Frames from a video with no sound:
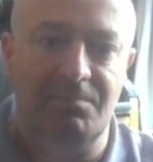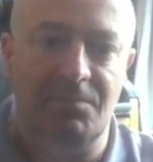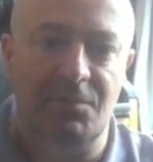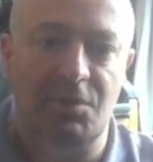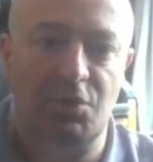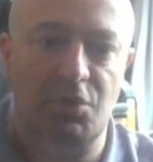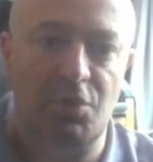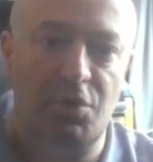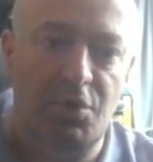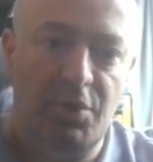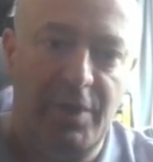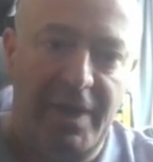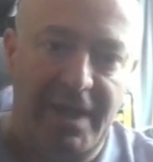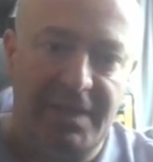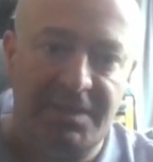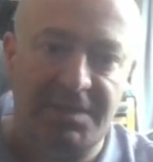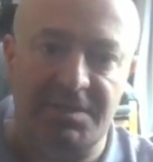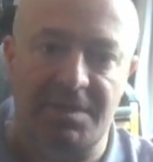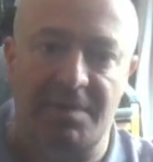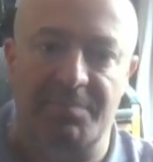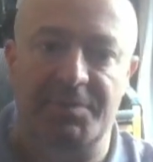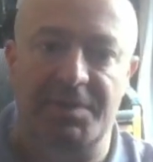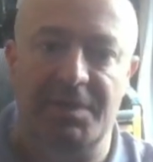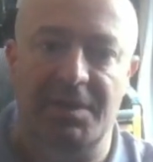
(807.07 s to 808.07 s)
So you add
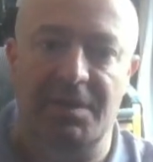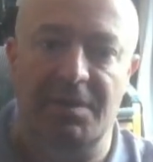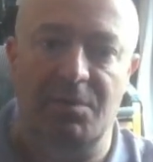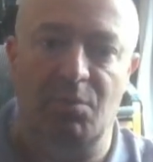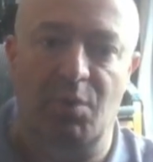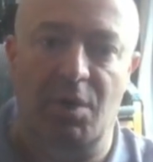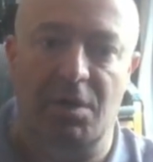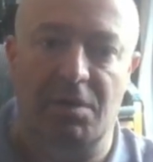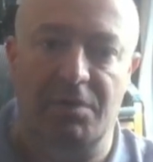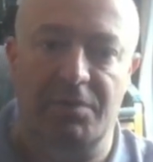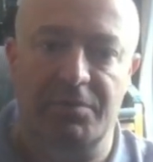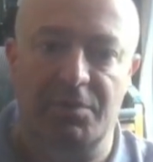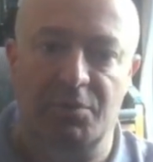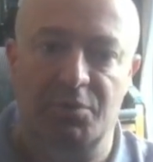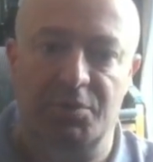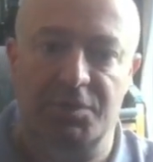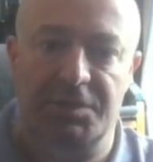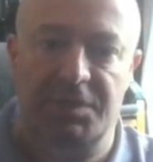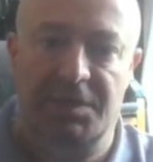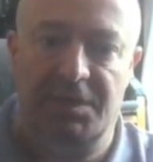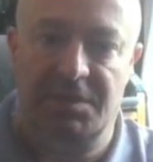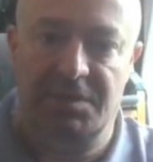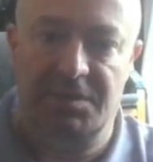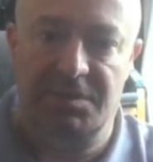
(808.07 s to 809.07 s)
something in one of those
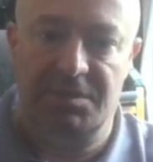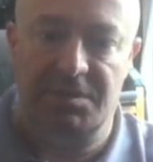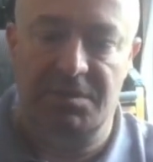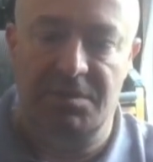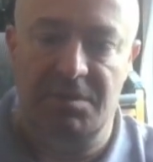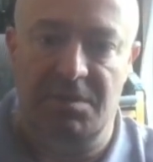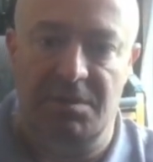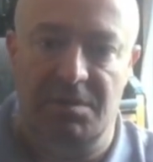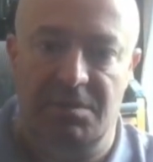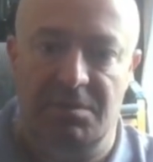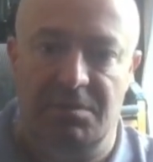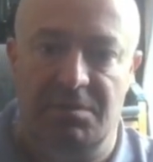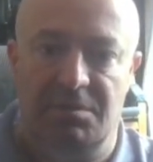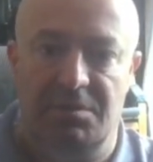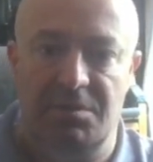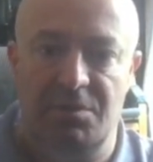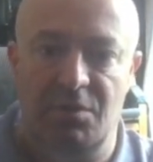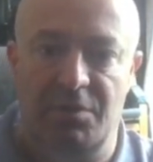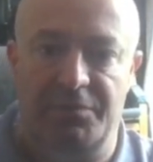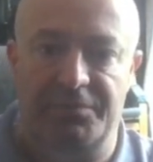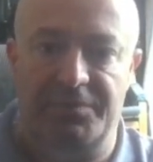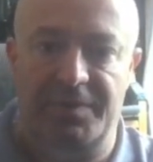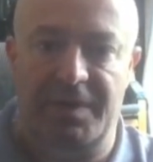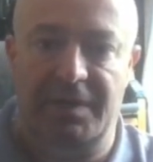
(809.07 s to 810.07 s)
sets,
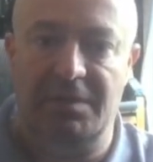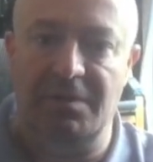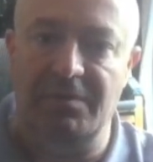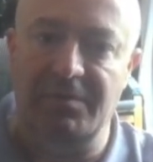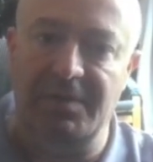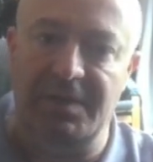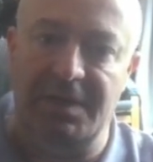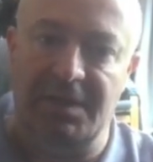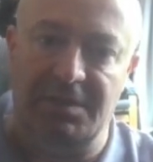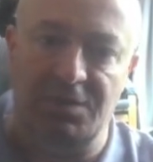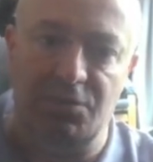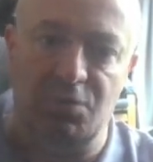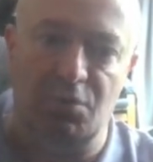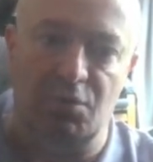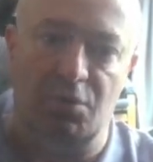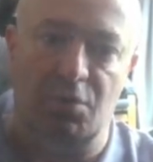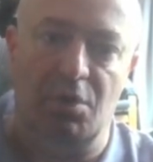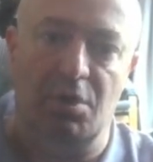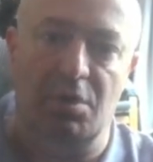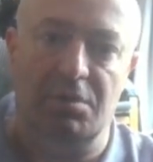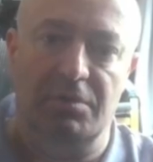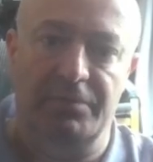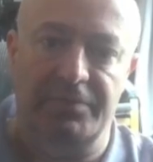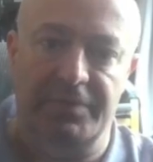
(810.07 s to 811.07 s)
you effectively add it to
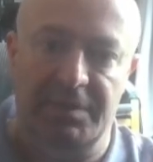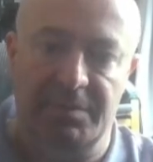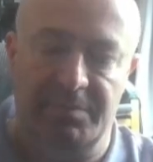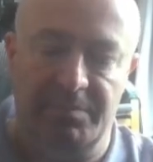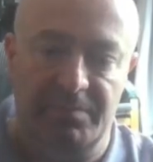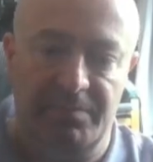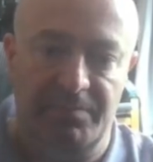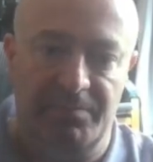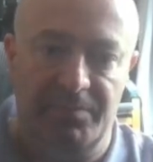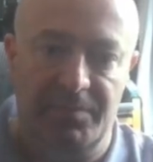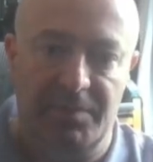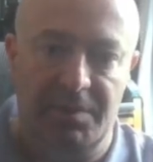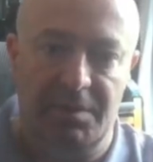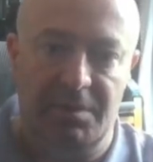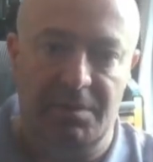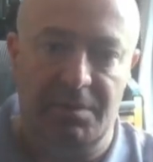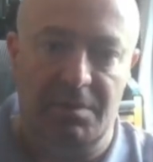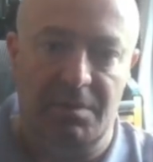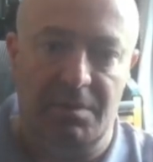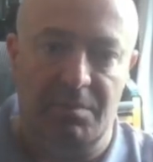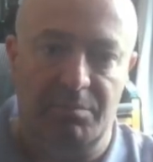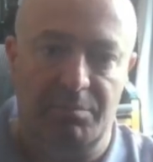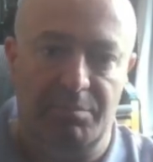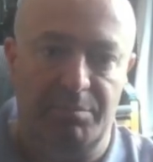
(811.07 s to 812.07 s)
all of them,
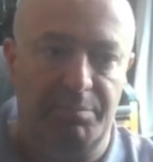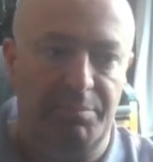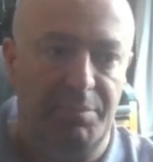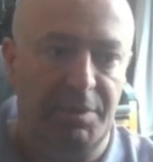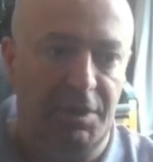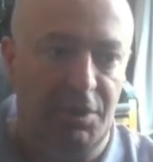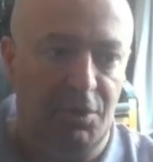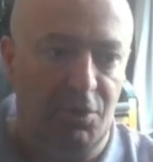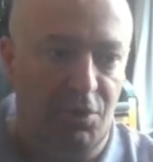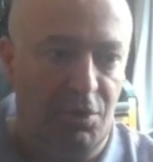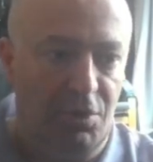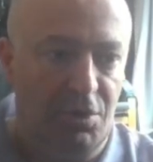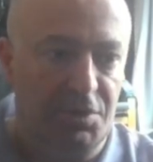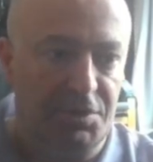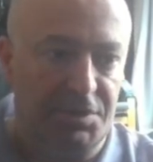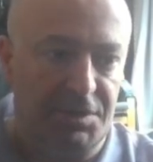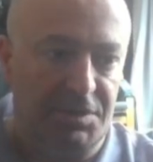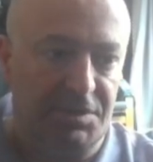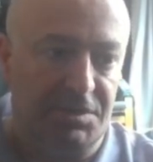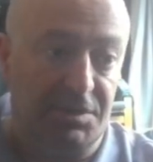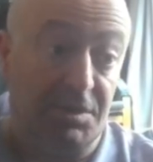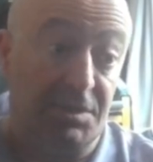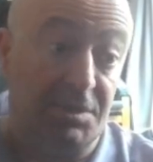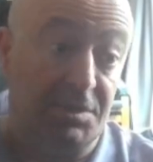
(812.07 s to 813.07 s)
because
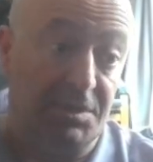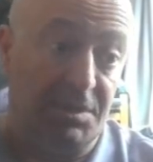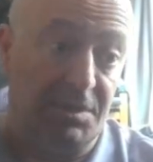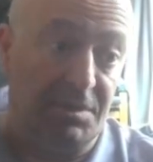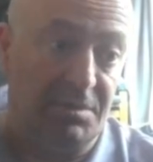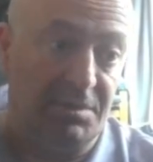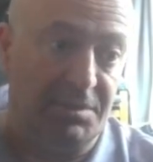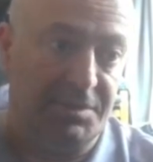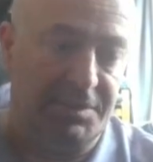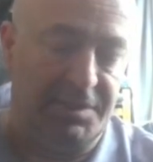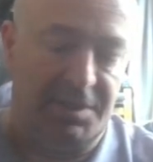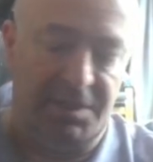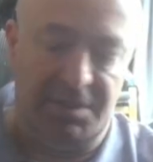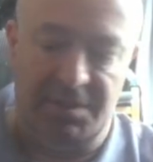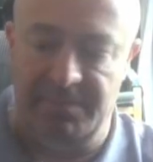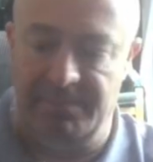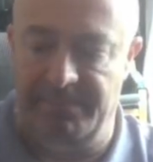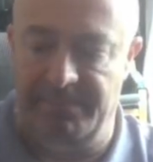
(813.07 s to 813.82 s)
it's a single set.